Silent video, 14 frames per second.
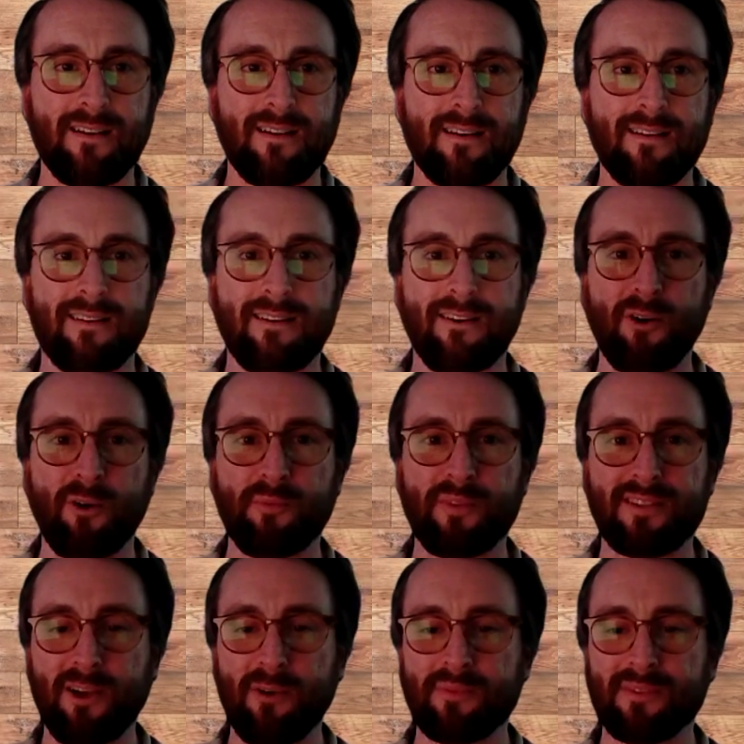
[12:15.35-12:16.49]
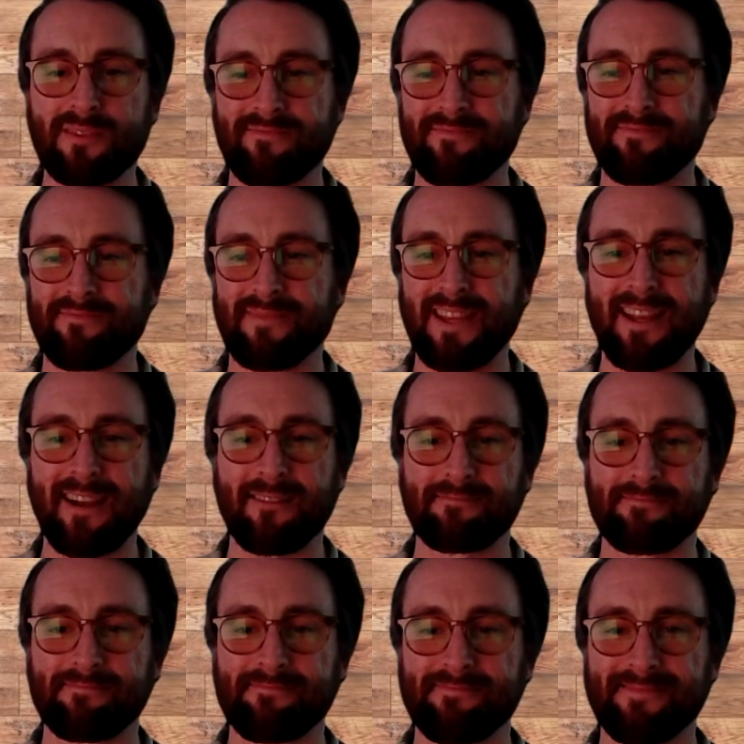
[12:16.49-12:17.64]
I hope this helps. Take
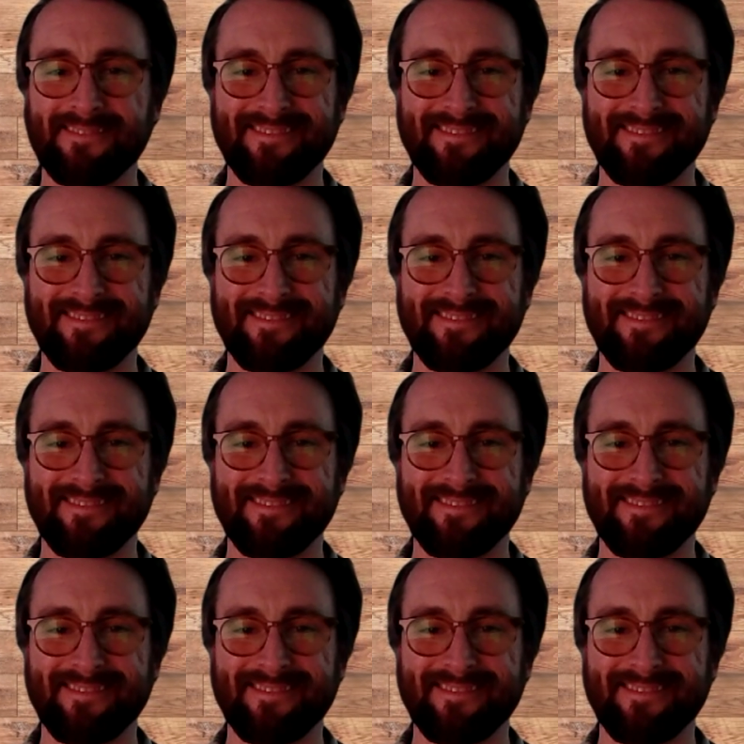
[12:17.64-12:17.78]
care.